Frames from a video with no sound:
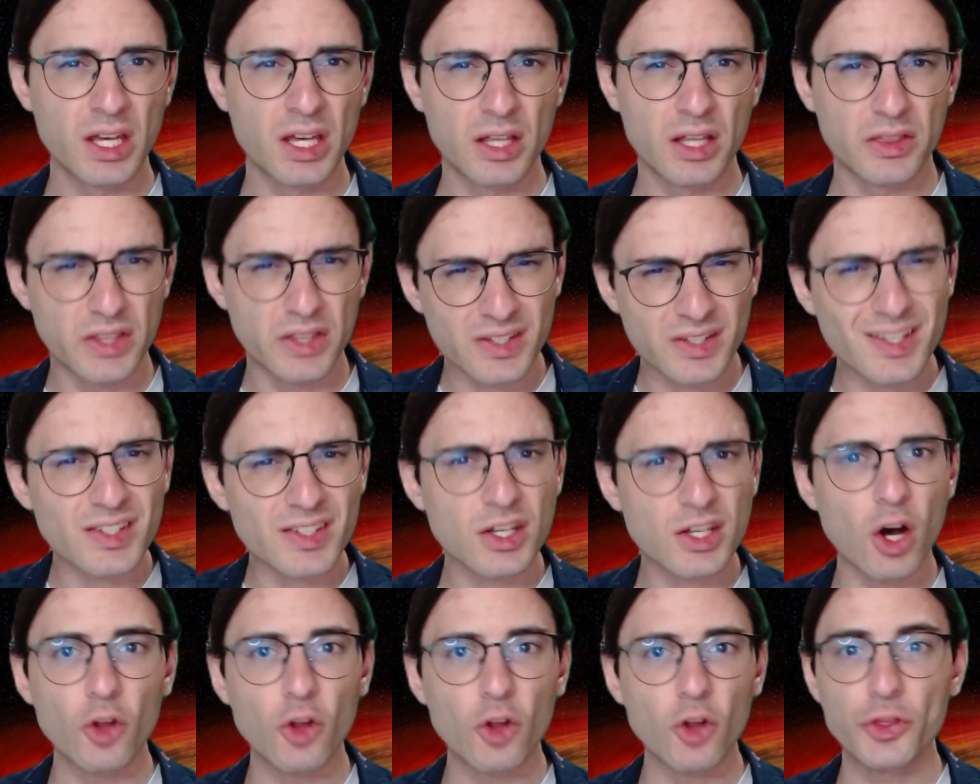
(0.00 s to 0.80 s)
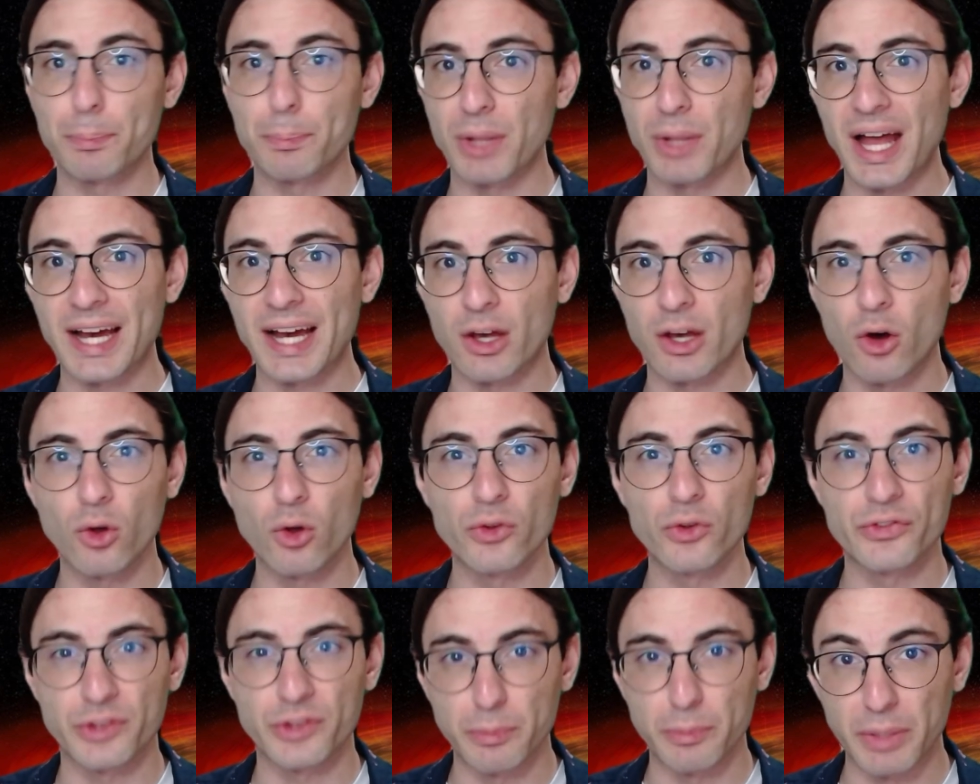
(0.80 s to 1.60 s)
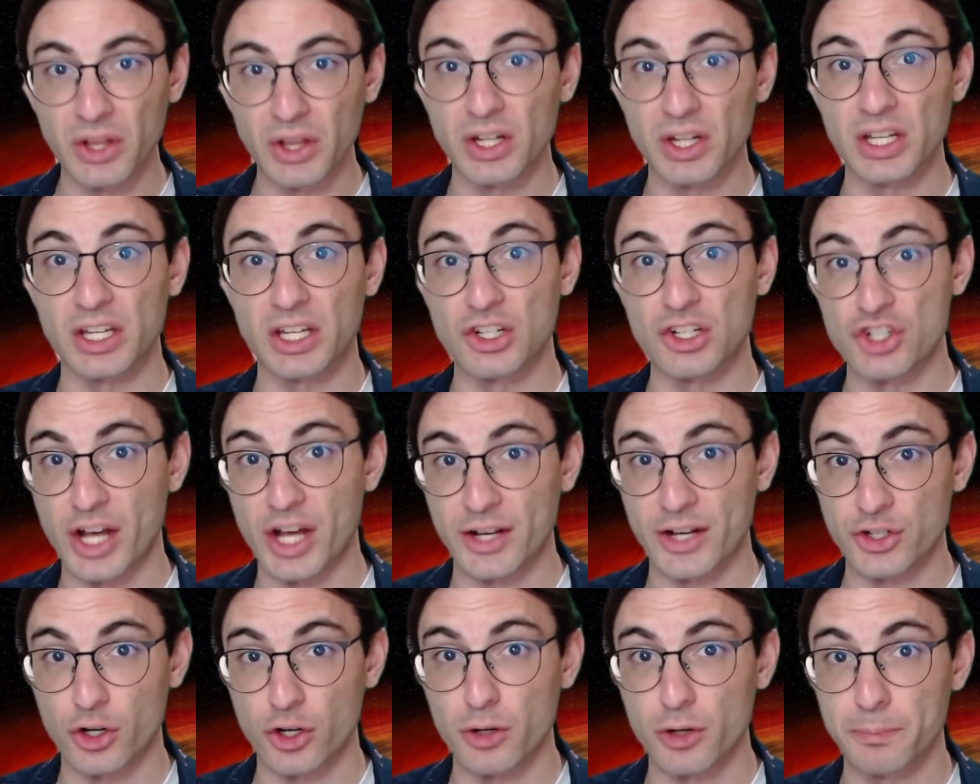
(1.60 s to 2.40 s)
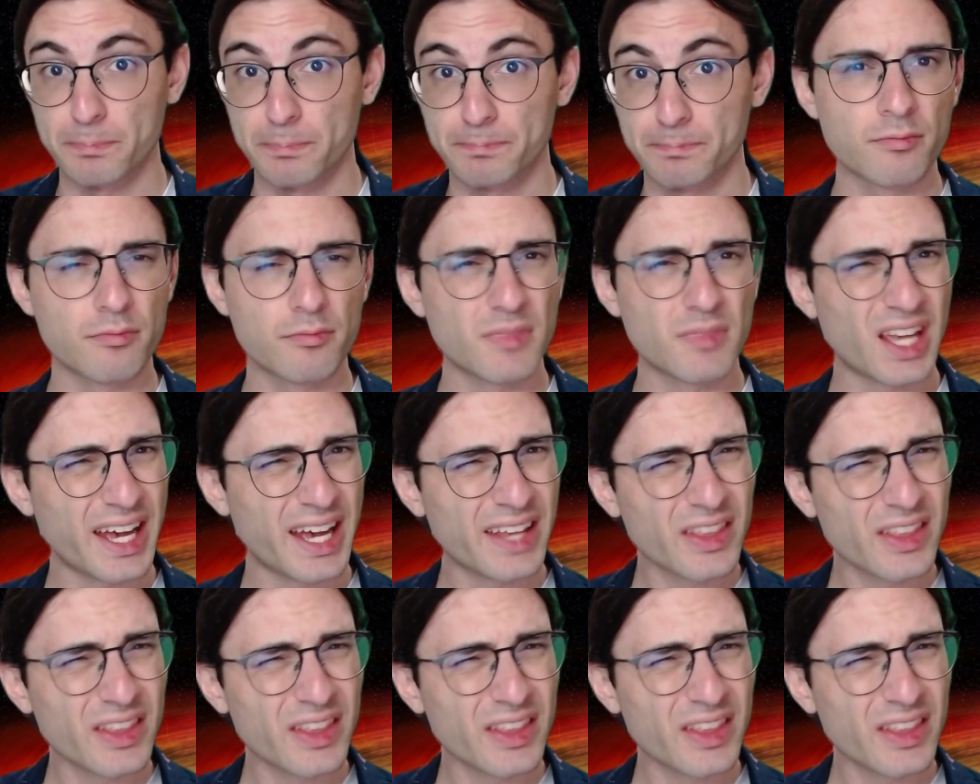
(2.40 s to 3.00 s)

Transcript: This is called the black hole stability conjecture. And